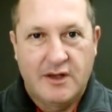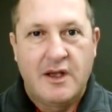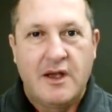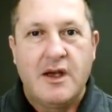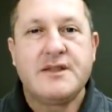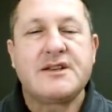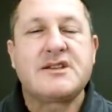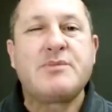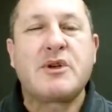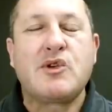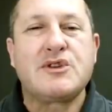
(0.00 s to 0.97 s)
And this is
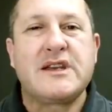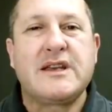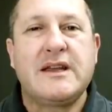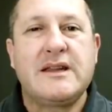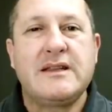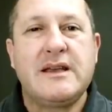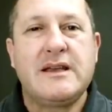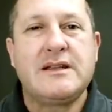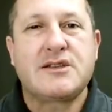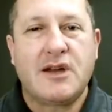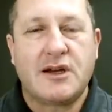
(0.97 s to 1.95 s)
because they're getting the
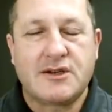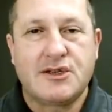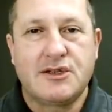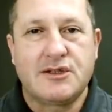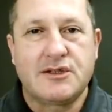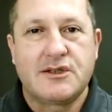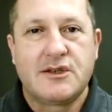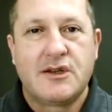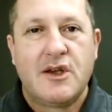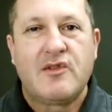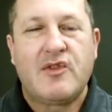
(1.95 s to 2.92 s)
instructions
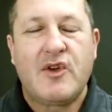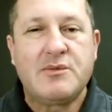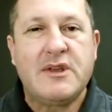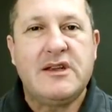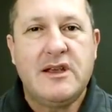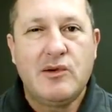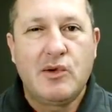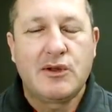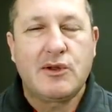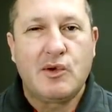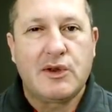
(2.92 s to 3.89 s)
from their New
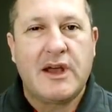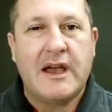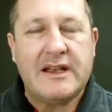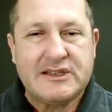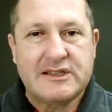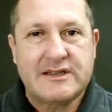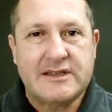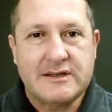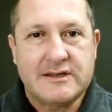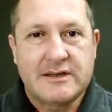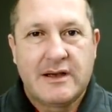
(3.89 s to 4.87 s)
World Order
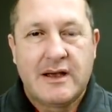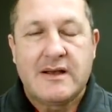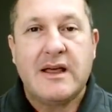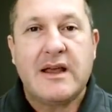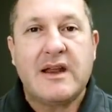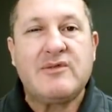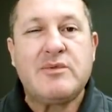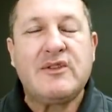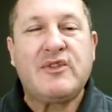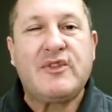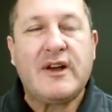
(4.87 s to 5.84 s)
agencies that have been
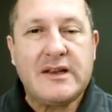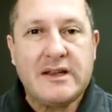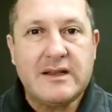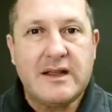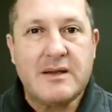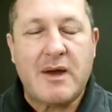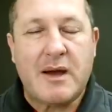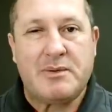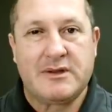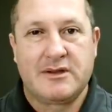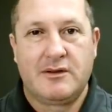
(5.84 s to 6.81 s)
funding them up
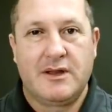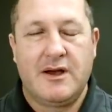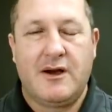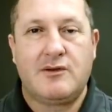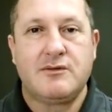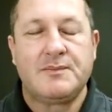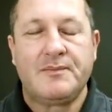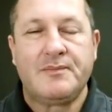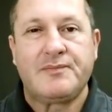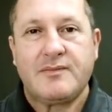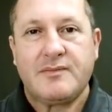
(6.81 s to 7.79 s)
until now.
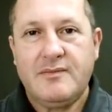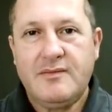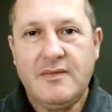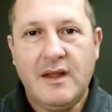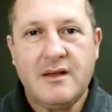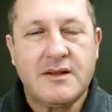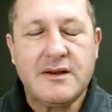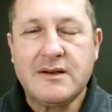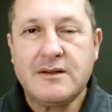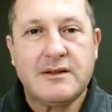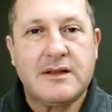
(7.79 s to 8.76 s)
The
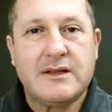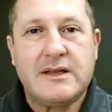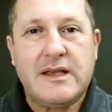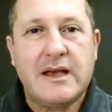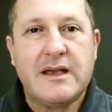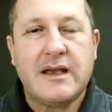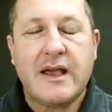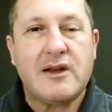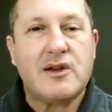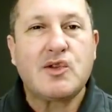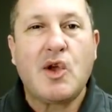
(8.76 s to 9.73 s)
DA
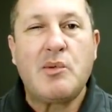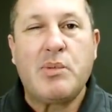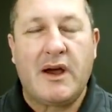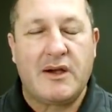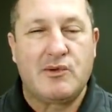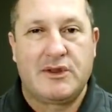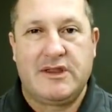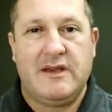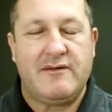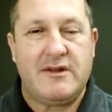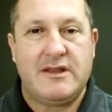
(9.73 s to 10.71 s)
cannot comply with
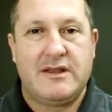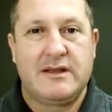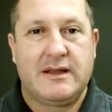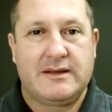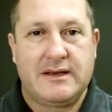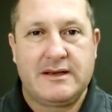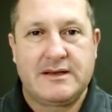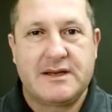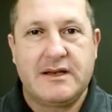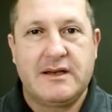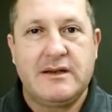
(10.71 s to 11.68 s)
everything that they
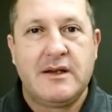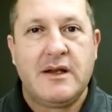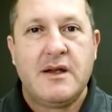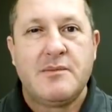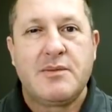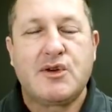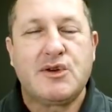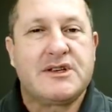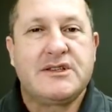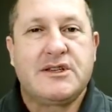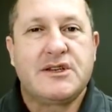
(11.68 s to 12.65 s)
say because
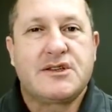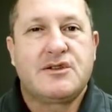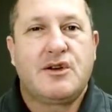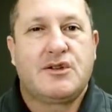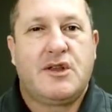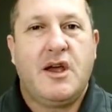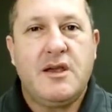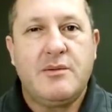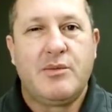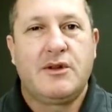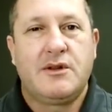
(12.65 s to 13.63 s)
they're just not
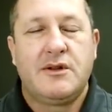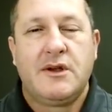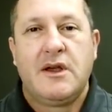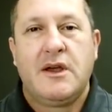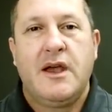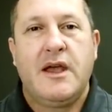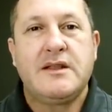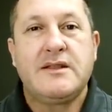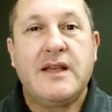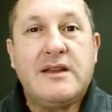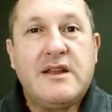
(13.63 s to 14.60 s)
able, and
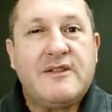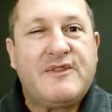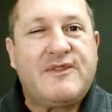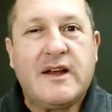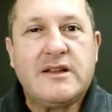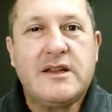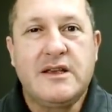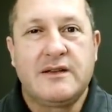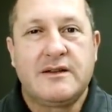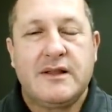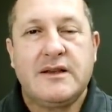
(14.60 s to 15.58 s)
they need funding.
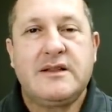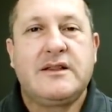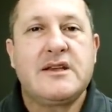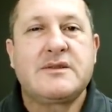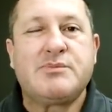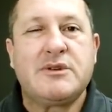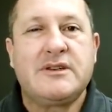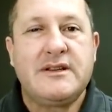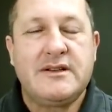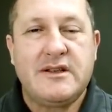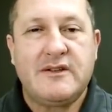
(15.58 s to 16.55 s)
They
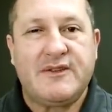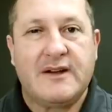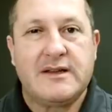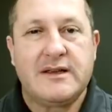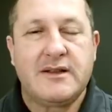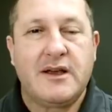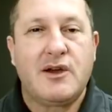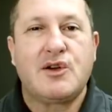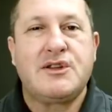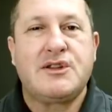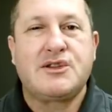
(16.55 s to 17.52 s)
desperately need funding. They are
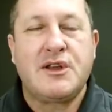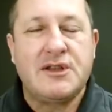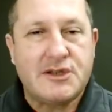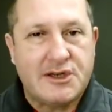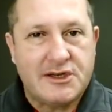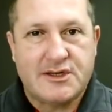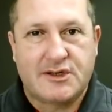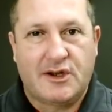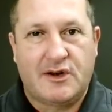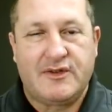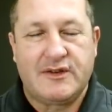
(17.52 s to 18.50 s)
retrenching
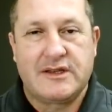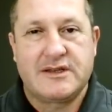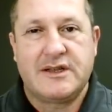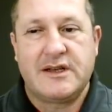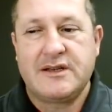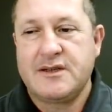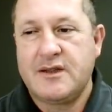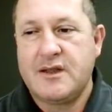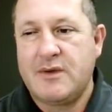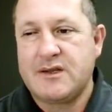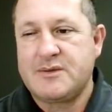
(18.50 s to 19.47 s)
staff at this stage, and they
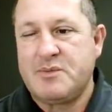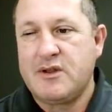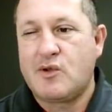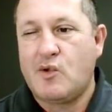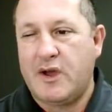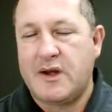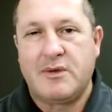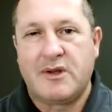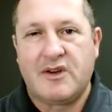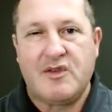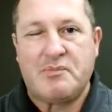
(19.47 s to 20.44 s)
must be in quite a bit
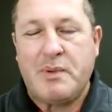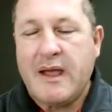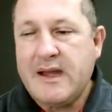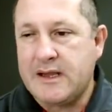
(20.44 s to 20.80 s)
of a panic.